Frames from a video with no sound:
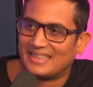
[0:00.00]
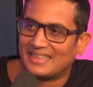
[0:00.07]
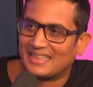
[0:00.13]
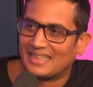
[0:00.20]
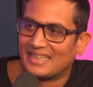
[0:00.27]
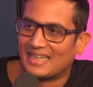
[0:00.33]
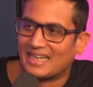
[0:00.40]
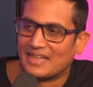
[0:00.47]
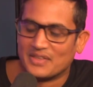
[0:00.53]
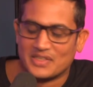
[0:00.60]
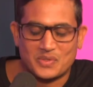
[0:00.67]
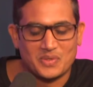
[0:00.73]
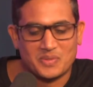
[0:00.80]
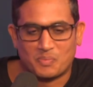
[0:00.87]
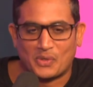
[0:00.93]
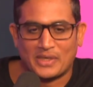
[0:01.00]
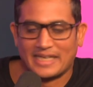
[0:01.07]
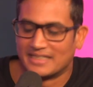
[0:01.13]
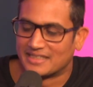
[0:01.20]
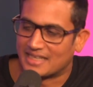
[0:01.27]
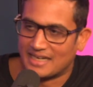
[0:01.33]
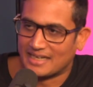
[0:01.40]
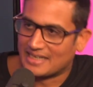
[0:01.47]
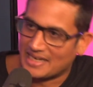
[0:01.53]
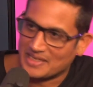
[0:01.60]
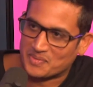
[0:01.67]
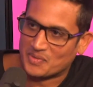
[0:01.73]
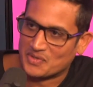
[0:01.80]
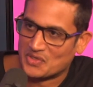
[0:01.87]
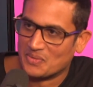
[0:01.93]
And this was pre-internet days,
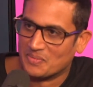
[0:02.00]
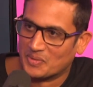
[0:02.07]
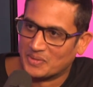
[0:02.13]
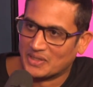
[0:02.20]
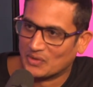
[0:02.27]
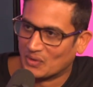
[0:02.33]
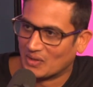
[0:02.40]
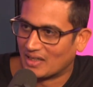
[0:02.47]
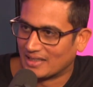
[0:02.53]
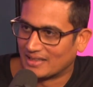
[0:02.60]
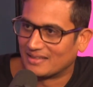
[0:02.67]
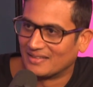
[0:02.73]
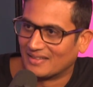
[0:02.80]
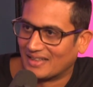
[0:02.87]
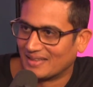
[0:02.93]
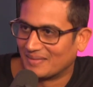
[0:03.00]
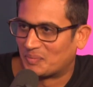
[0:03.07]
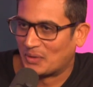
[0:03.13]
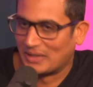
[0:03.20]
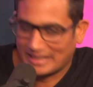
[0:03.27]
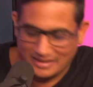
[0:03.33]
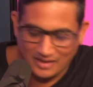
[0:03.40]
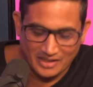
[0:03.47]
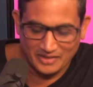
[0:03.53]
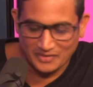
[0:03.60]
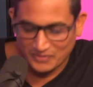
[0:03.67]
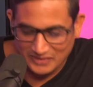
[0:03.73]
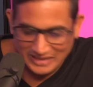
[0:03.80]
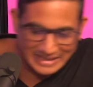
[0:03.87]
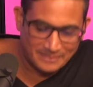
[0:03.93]
presumably, or like pre kind of deep